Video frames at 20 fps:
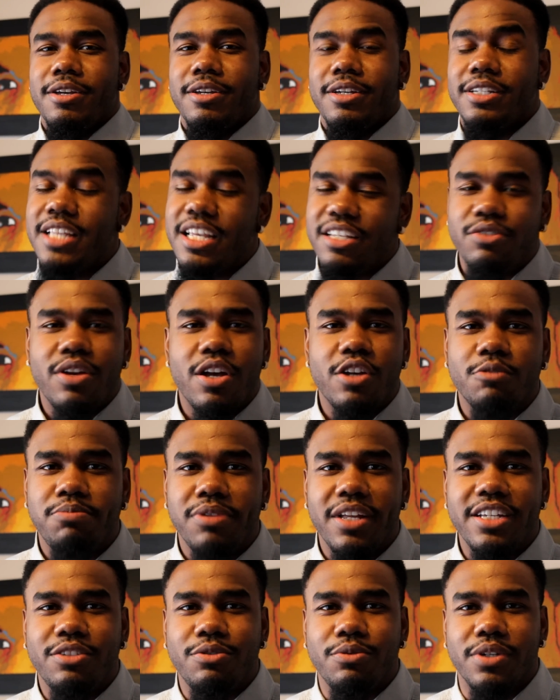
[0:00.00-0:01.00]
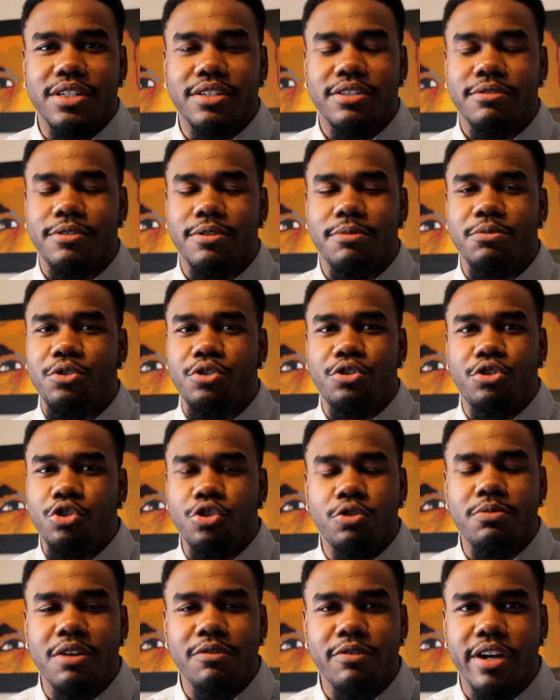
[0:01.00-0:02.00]
Cause that's what I was blessed with. I'm gonna just
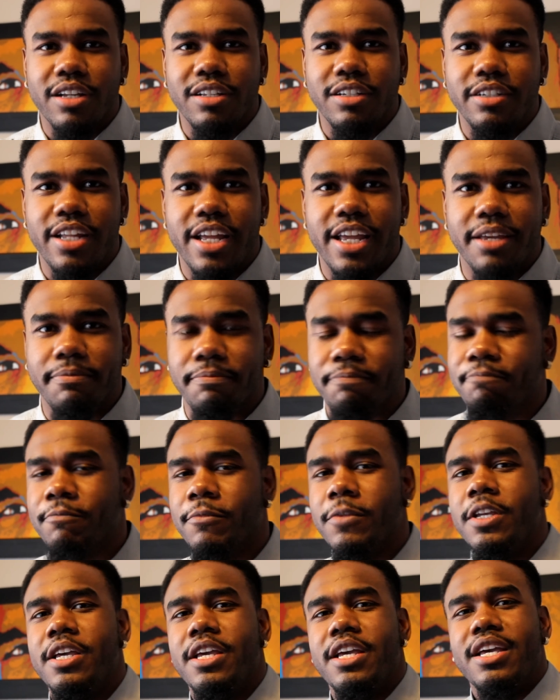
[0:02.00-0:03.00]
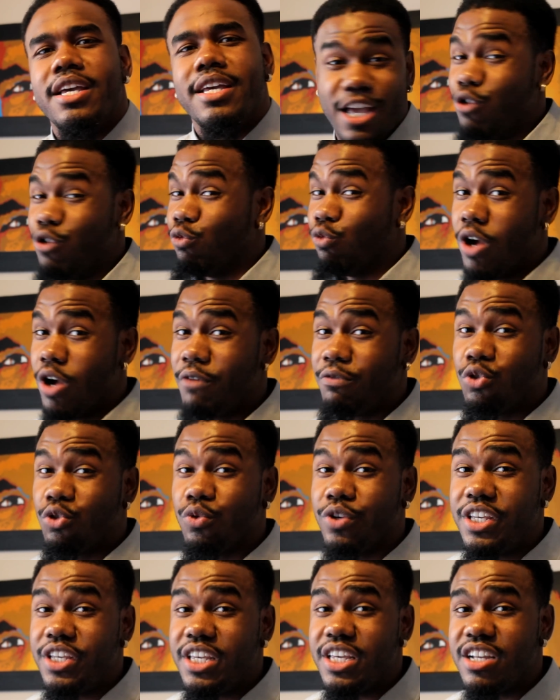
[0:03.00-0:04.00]
use my regular name. Rough
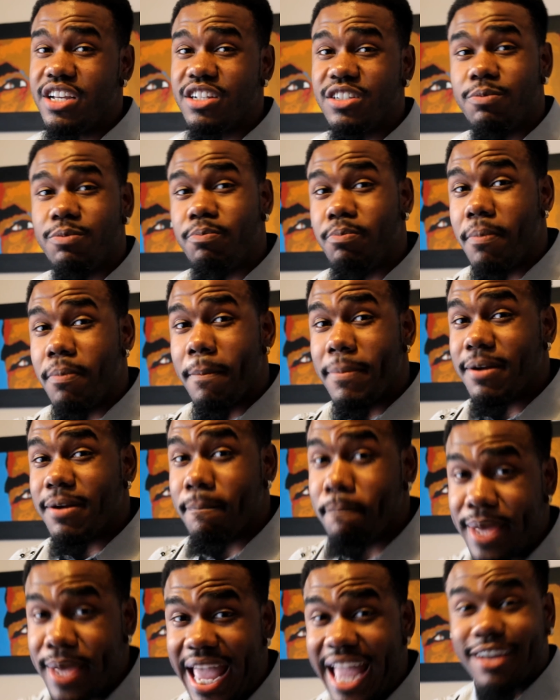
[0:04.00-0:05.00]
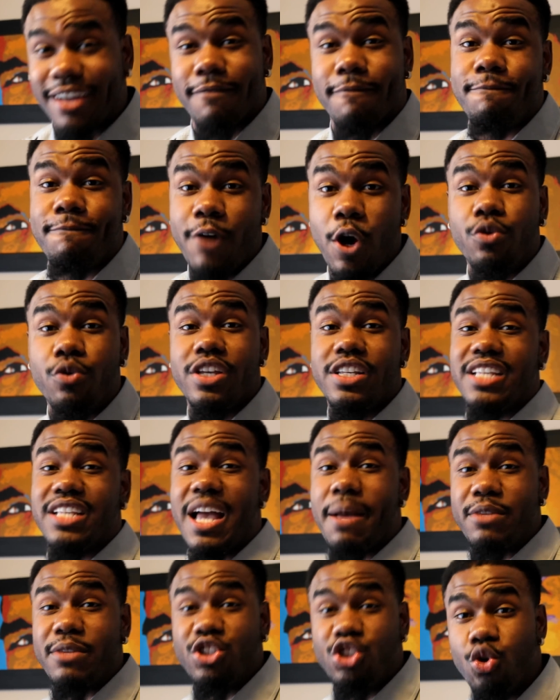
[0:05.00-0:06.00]
three years, but I'm back. I'm focused.
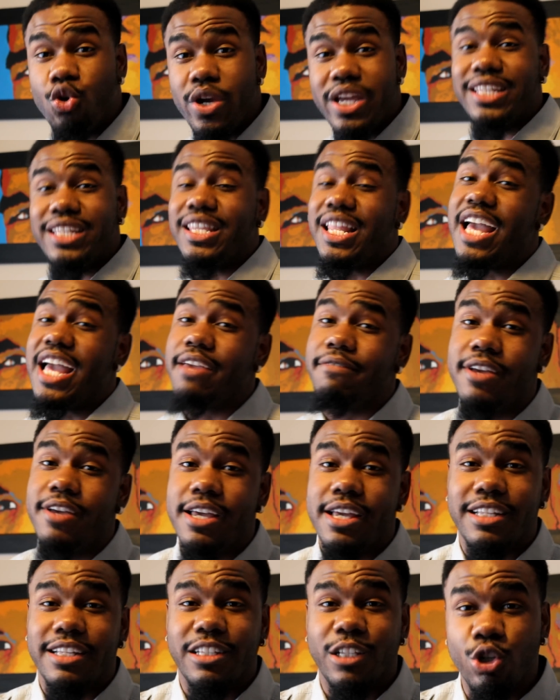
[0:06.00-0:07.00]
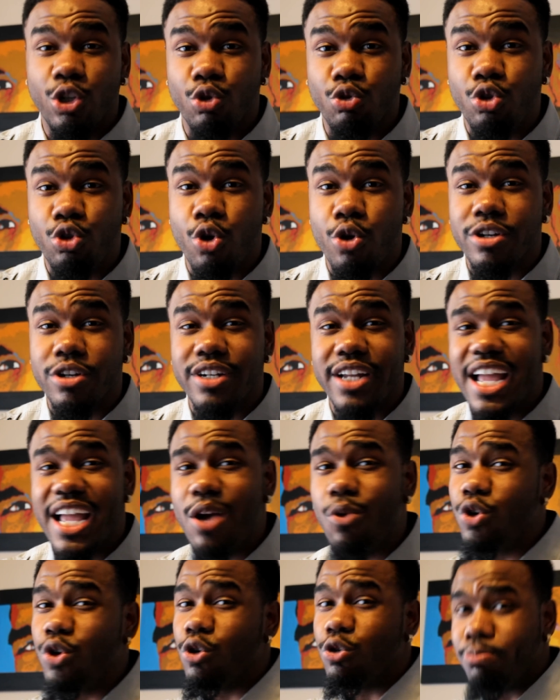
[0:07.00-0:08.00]
I'm enjoying life. Little daughter
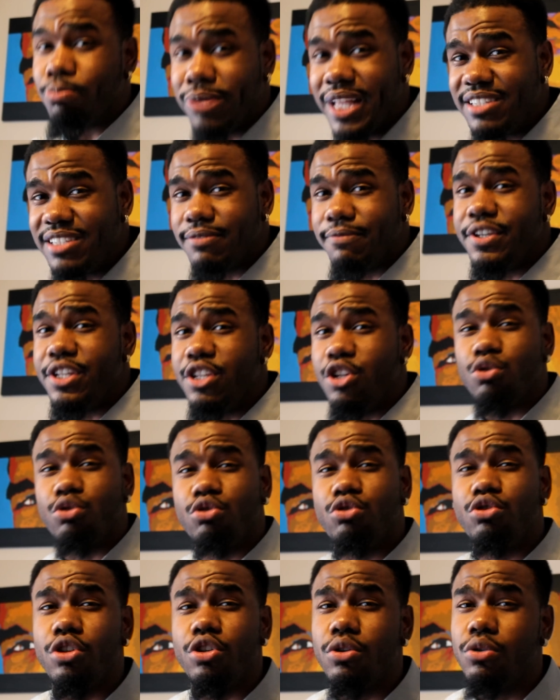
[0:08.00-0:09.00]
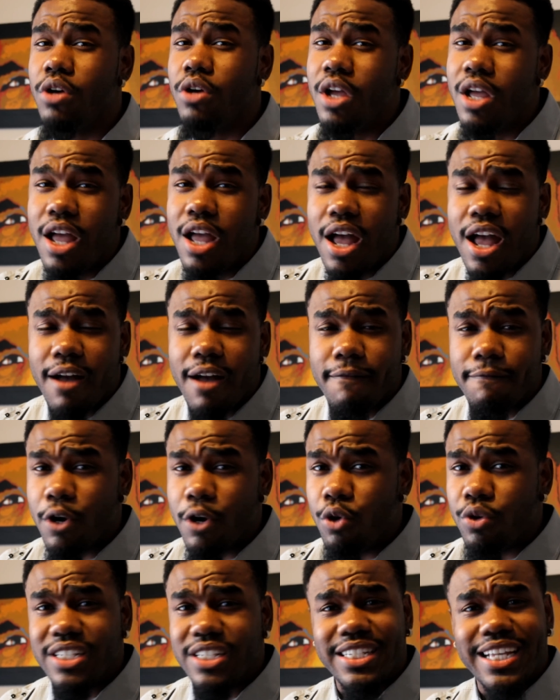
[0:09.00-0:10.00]
now. We're gonna play some videos too. I'm
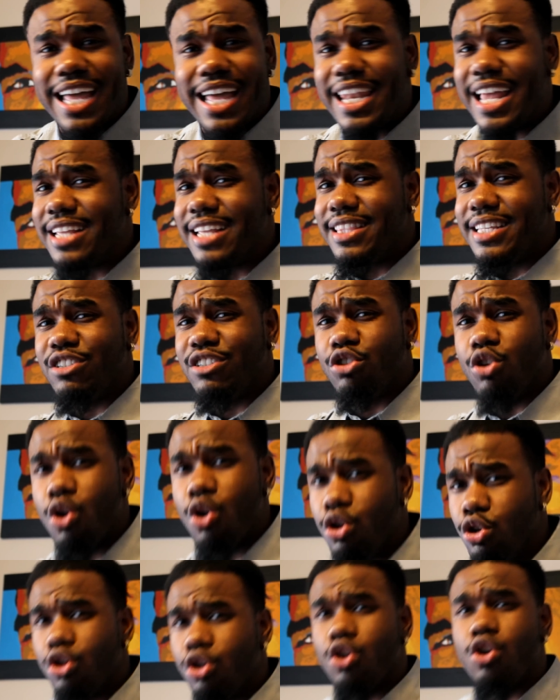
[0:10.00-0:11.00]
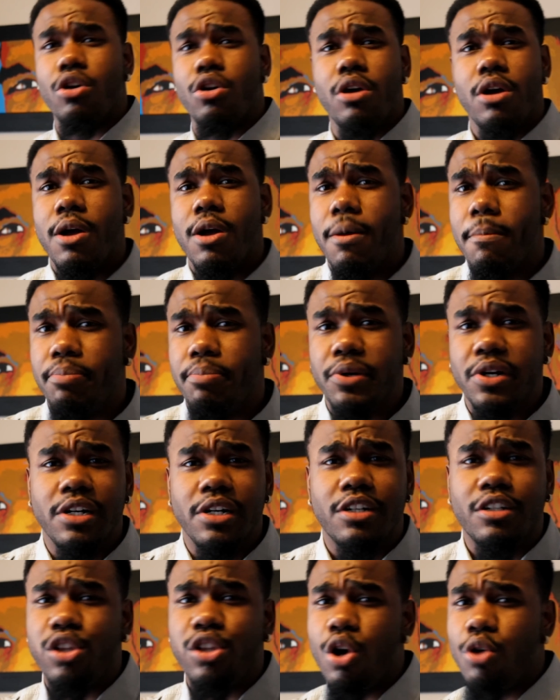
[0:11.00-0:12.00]
focused. I got a lot of things going on.
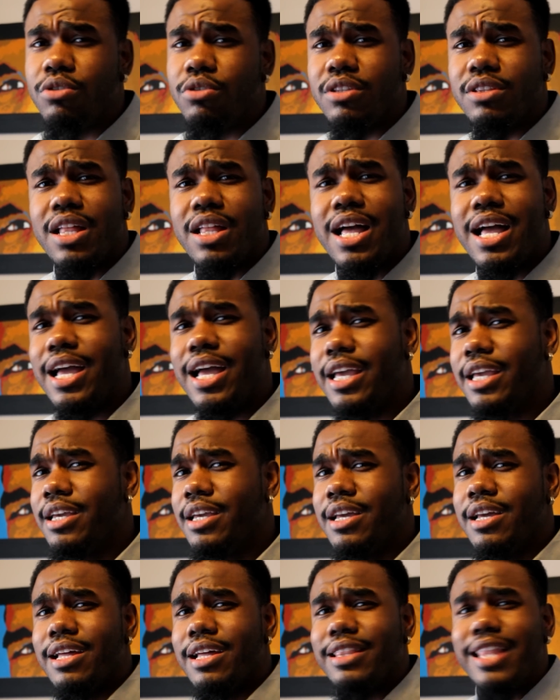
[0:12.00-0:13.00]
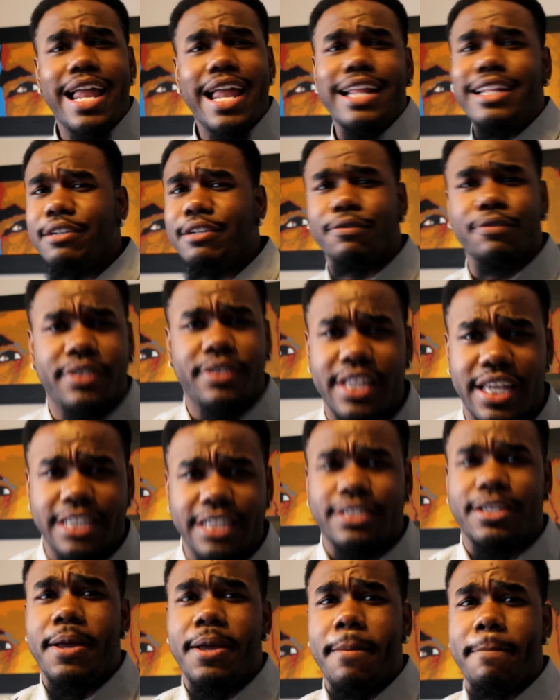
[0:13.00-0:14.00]
Book, clothing line, a lot of different
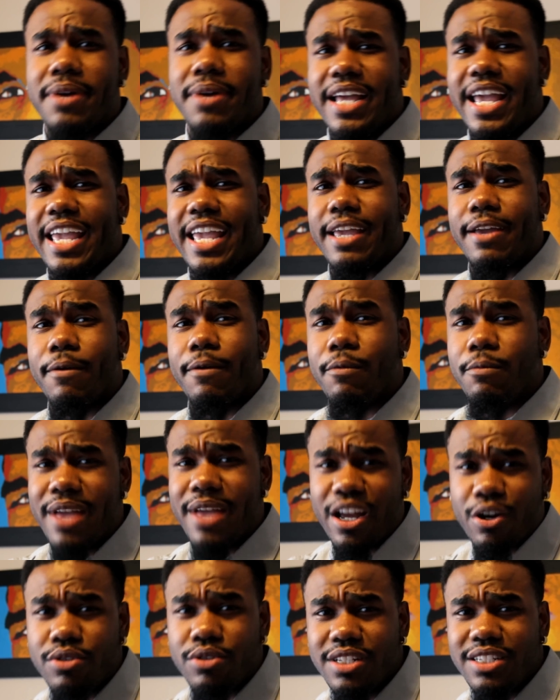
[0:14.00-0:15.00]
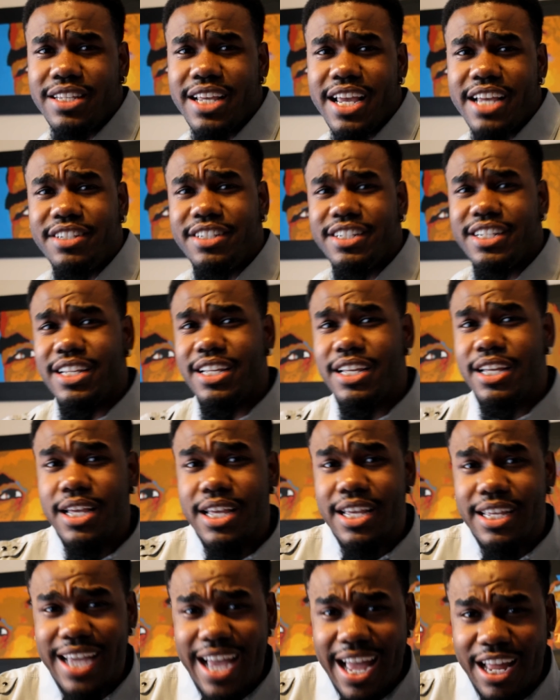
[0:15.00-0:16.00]
things. But hey, I'm back on The Session.
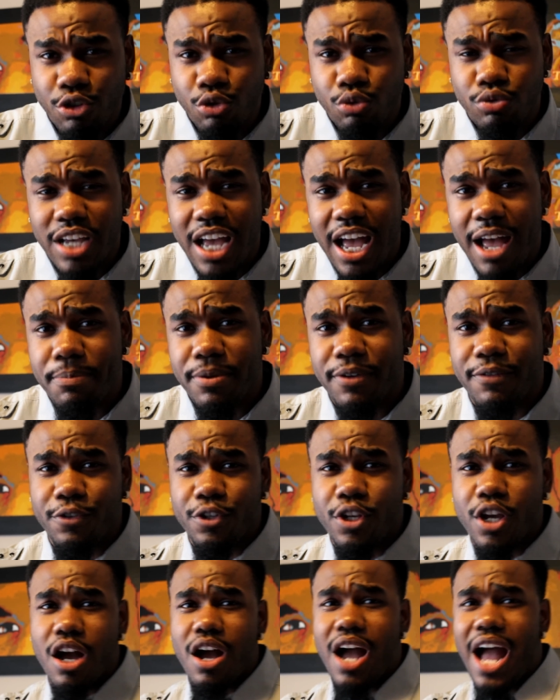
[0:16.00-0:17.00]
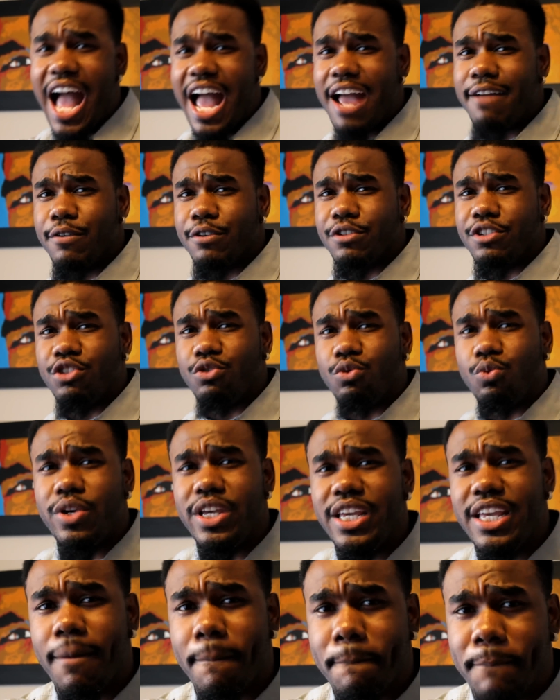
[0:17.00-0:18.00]
Got a new topic for y'all. I versus
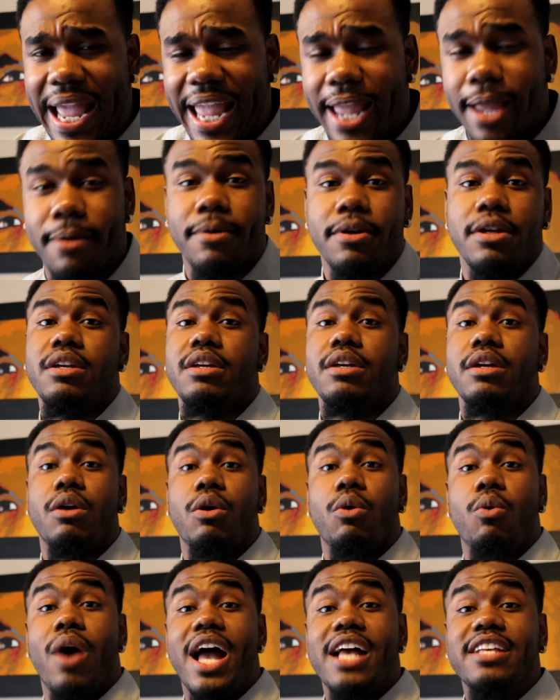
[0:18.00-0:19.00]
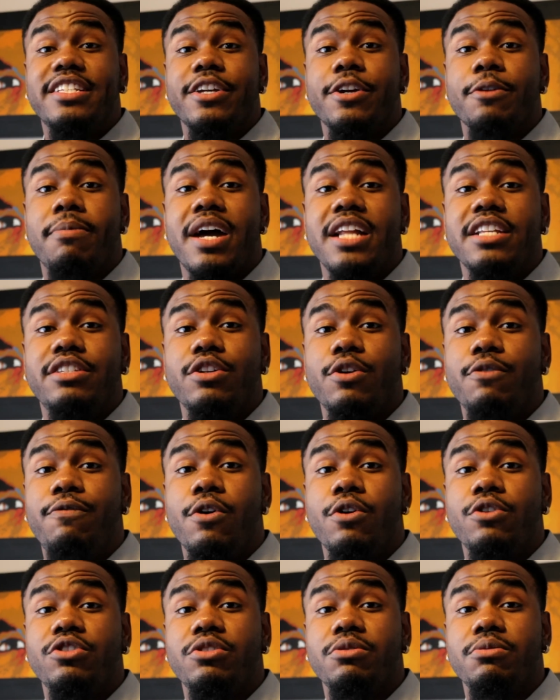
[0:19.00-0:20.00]
we. Bam. Why is everybody so
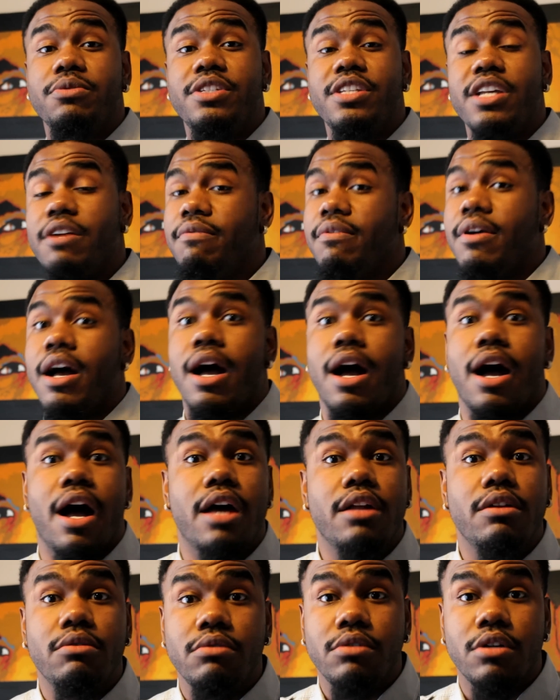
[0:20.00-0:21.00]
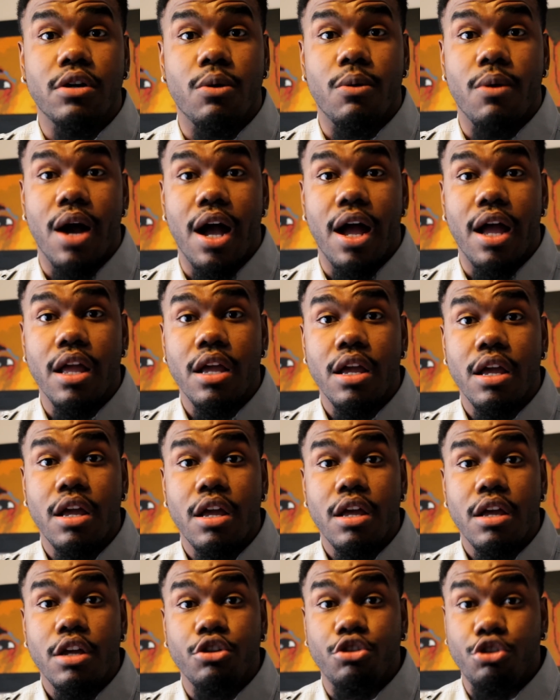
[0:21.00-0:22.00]
focused on themselves? I don't know why.
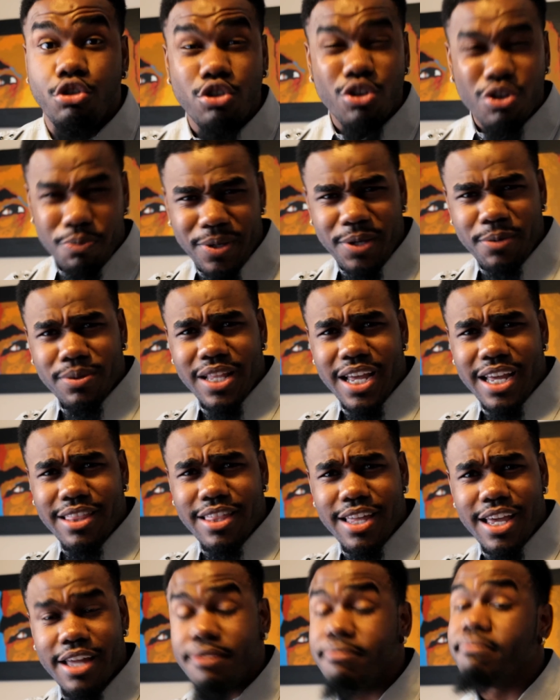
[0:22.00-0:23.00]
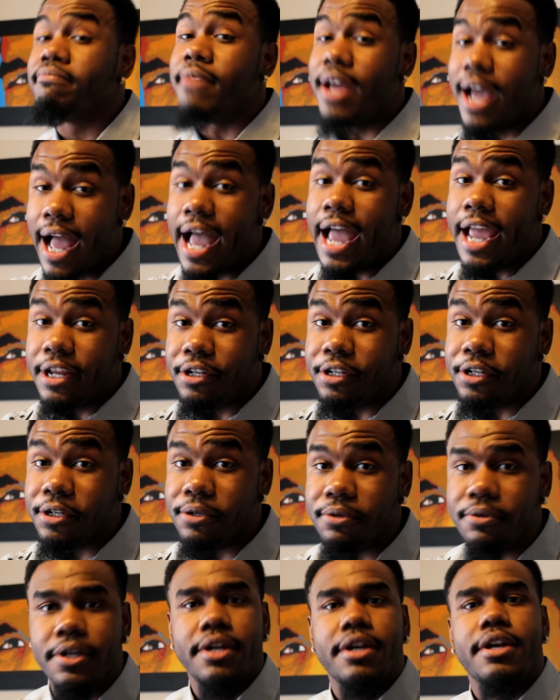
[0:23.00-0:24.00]
Do you know people like that? I
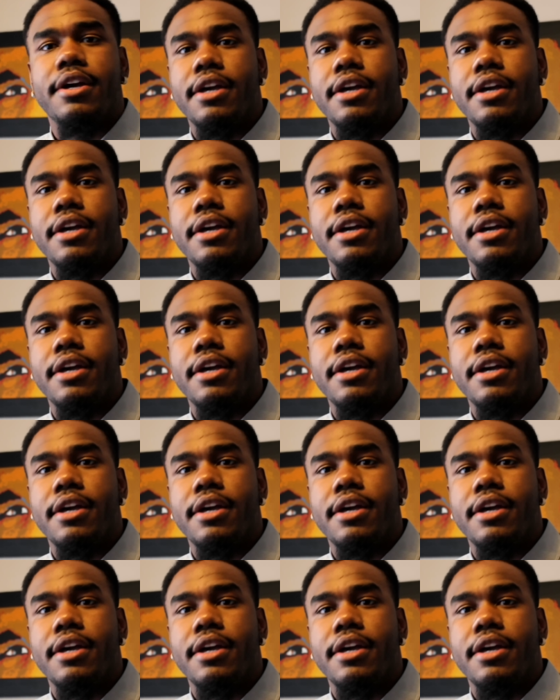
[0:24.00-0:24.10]
do.